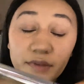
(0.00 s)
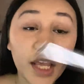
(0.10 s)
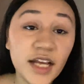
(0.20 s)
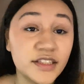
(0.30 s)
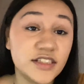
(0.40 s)

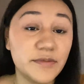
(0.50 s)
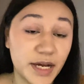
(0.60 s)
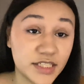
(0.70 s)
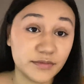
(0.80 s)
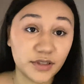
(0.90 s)
It's the
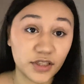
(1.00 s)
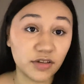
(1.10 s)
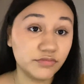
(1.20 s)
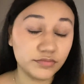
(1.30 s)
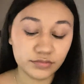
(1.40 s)
best, I'm telling you.
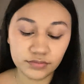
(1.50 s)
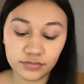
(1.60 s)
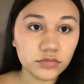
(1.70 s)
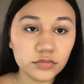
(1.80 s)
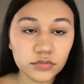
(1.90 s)

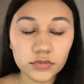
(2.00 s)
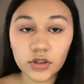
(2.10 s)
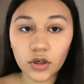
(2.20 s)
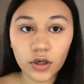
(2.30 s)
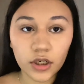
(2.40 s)

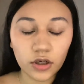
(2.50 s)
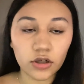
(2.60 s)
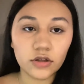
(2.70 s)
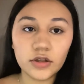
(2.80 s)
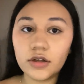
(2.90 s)
You're going to
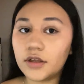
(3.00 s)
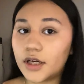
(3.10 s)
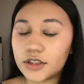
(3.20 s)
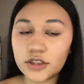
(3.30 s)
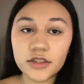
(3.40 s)
curl your
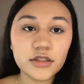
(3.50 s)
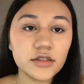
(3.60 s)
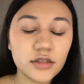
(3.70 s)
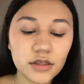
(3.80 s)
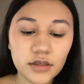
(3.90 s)
lashes